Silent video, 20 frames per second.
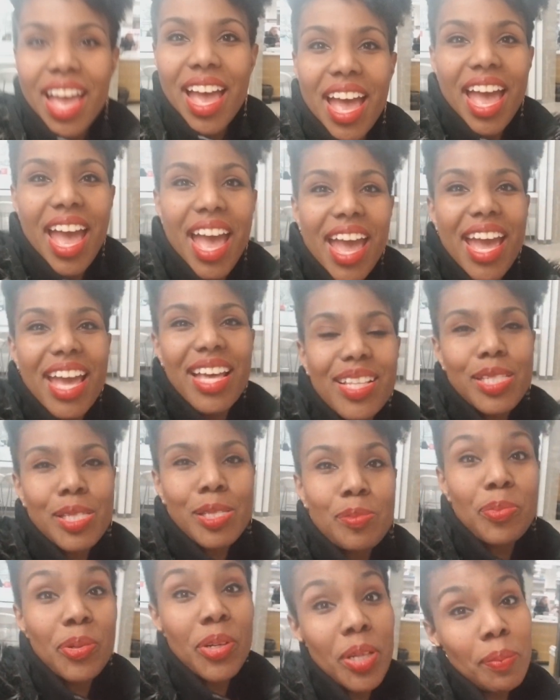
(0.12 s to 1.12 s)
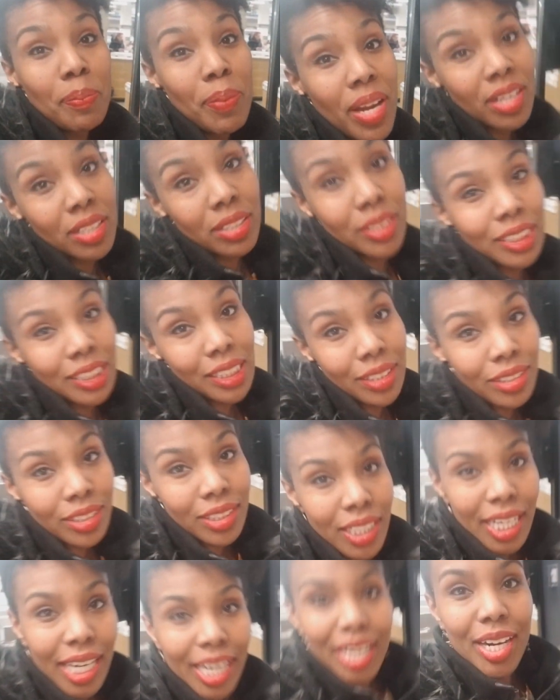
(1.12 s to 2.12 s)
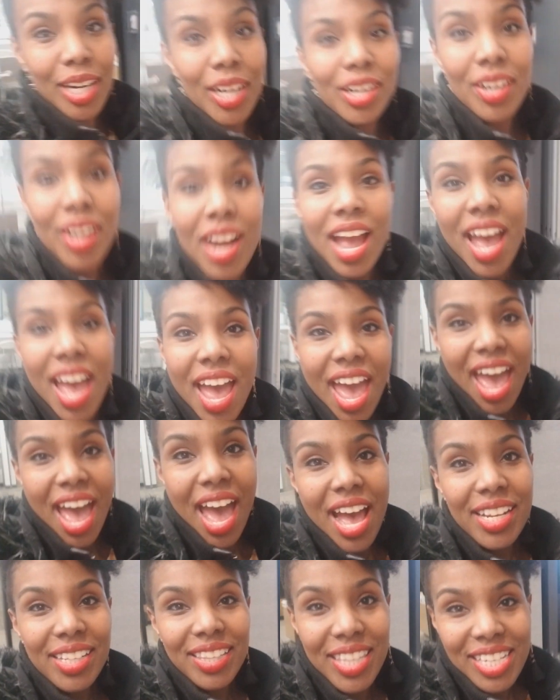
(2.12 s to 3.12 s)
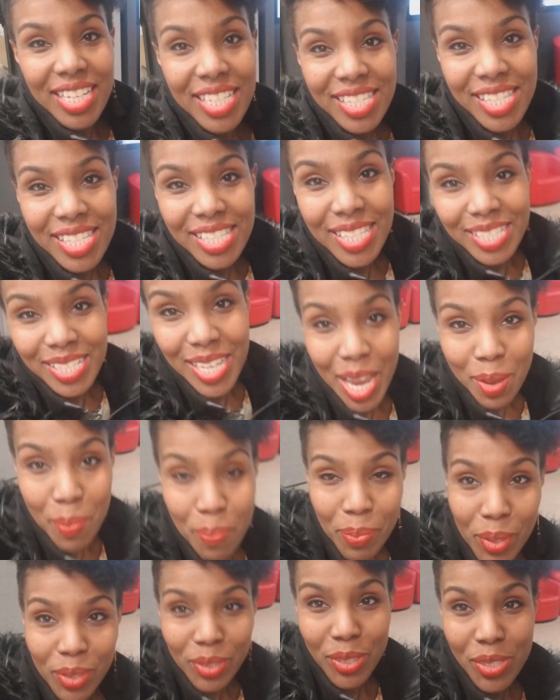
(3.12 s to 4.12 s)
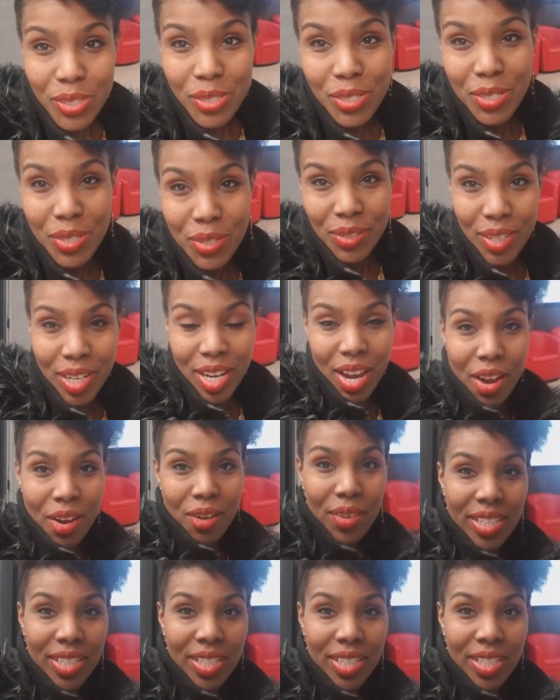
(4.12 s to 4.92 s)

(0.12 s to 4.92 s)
Hey, this is Pretty Paralegal here at the Staples Studio